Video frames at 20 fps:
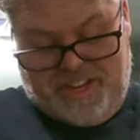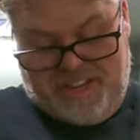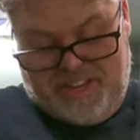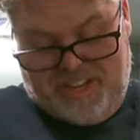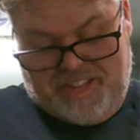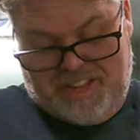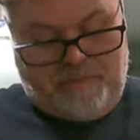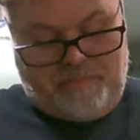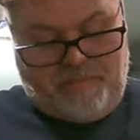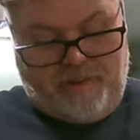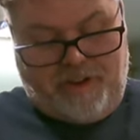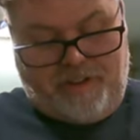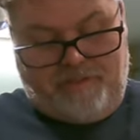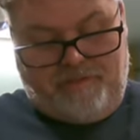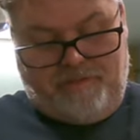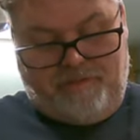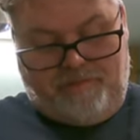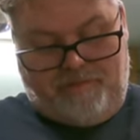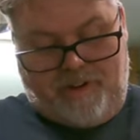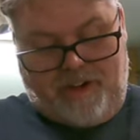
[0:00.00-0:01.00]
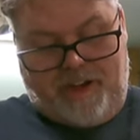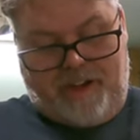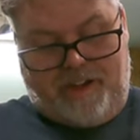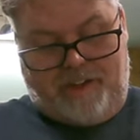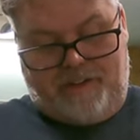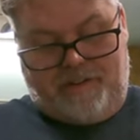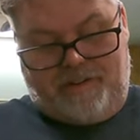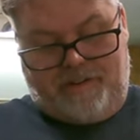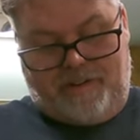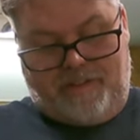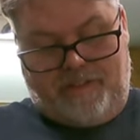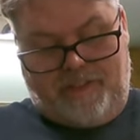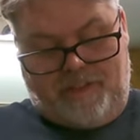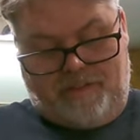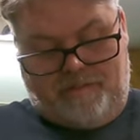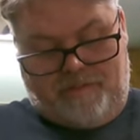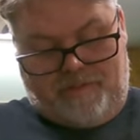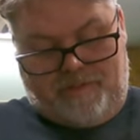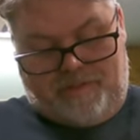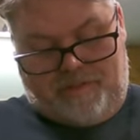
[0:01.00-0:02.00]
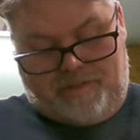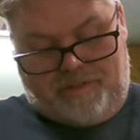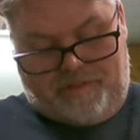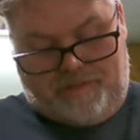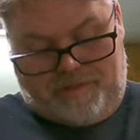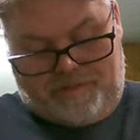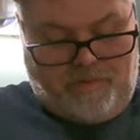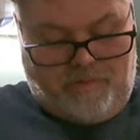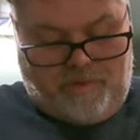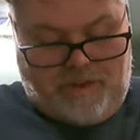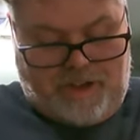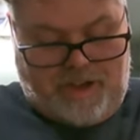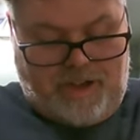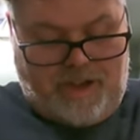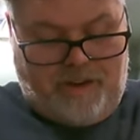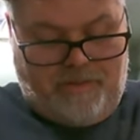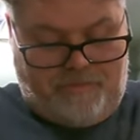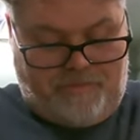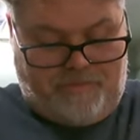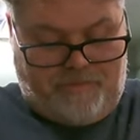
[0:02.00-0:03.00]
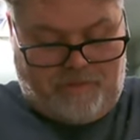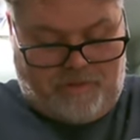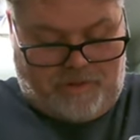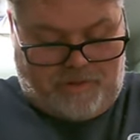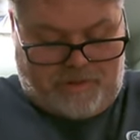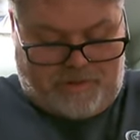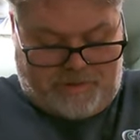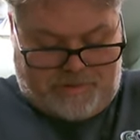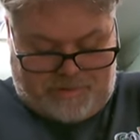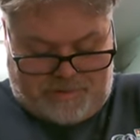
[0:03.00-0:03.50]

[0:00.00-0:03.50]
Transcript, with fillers: The price was right on these ones for what I need them for.